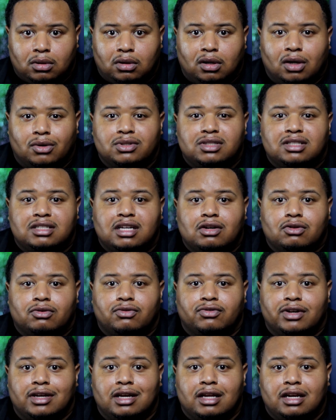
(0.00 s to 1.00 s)
Don't settle
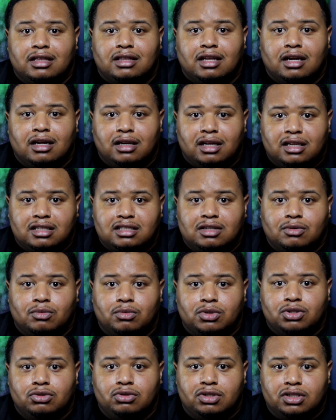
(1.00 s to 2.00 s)
for anything less than
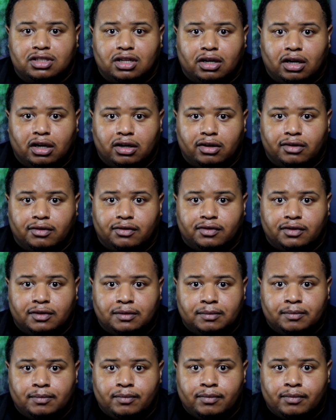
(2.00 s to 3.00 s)
what you deserve.
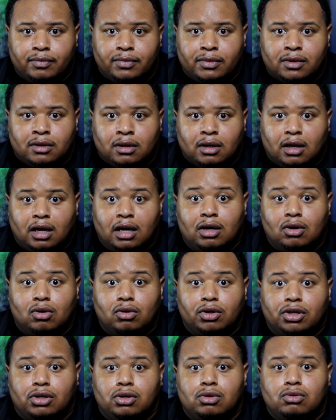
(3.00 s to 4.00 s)
And
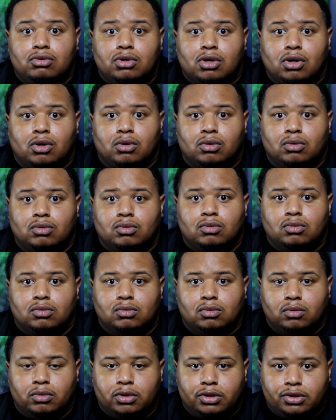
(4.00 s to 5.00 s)
only you know
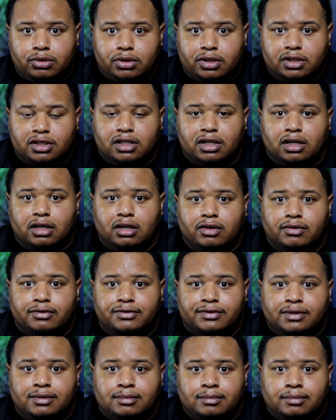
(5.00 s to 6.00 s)
what you deserve.
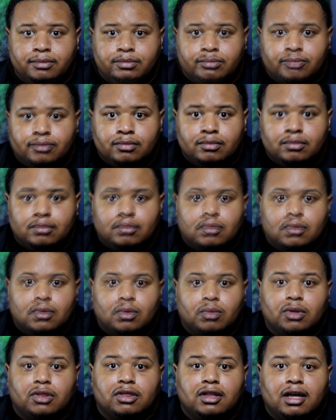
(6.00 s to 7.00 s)

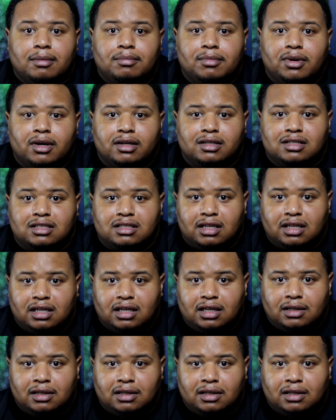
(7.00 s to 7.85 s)
With that being said,